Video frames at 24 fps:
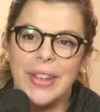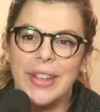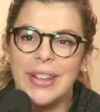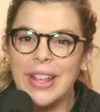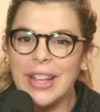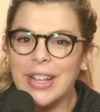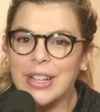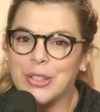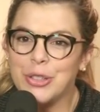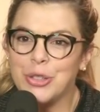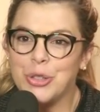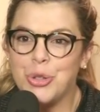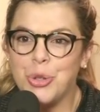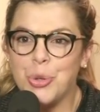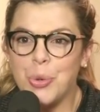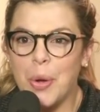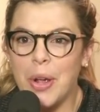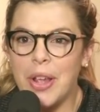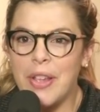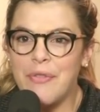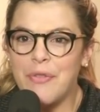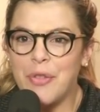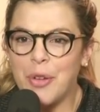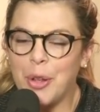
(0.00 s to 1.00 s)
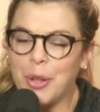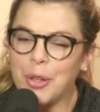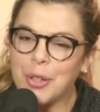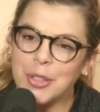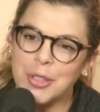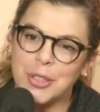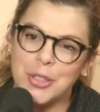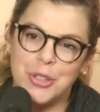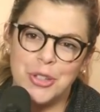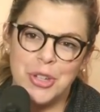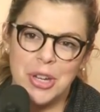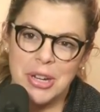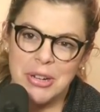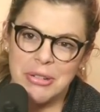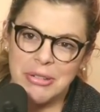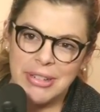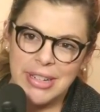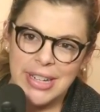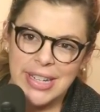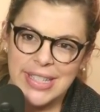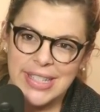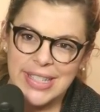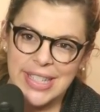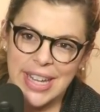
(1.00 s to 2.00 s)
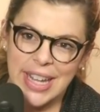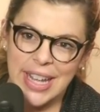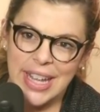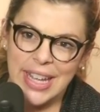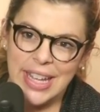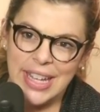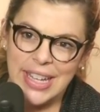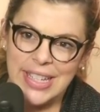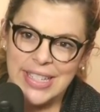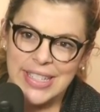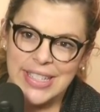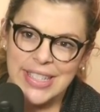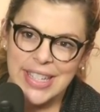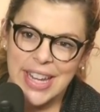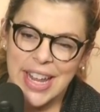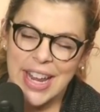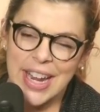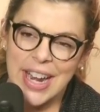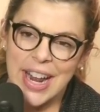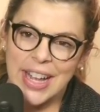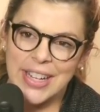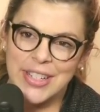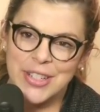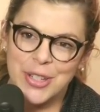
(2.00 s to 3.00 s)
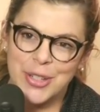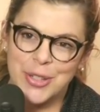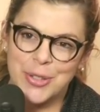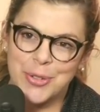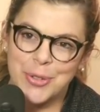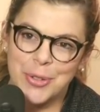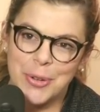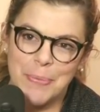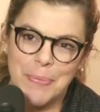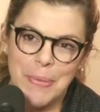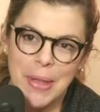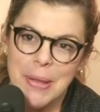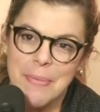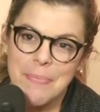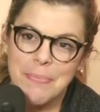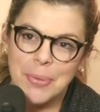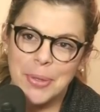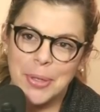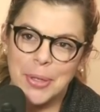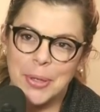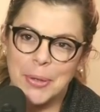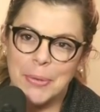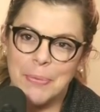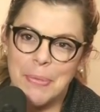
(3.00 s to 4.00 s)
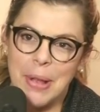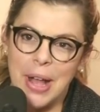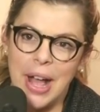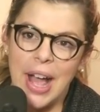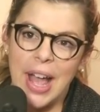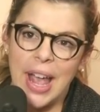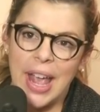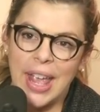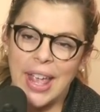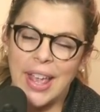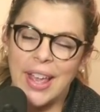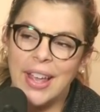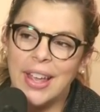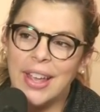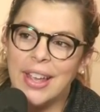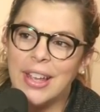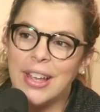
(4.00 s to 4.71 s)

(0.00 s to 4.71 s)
like joyful or generous is. And I just remember my